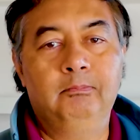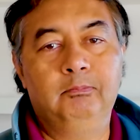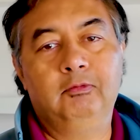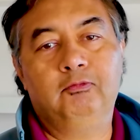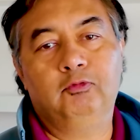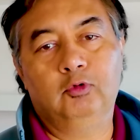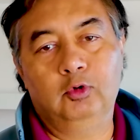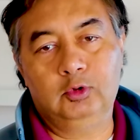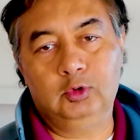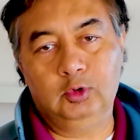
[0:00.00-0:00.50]

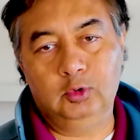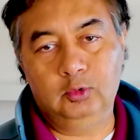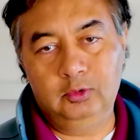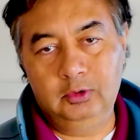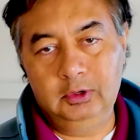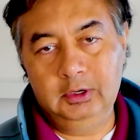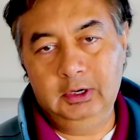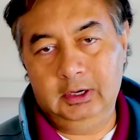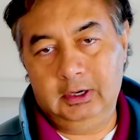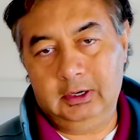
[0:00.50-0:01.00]
before
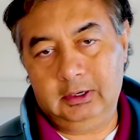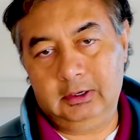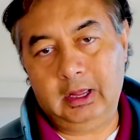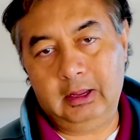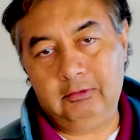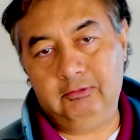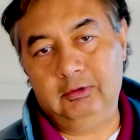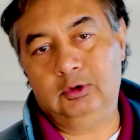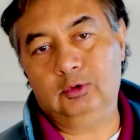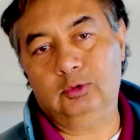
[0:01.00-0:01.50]
you
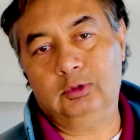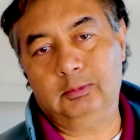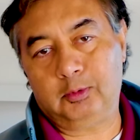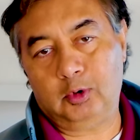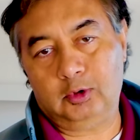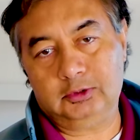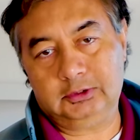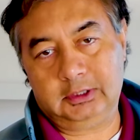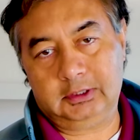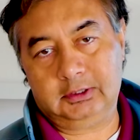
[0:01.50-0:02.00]
dive into the
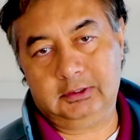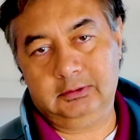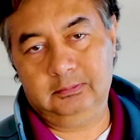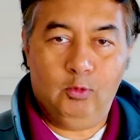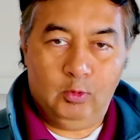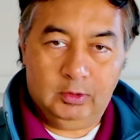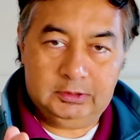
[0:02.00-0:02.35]
project.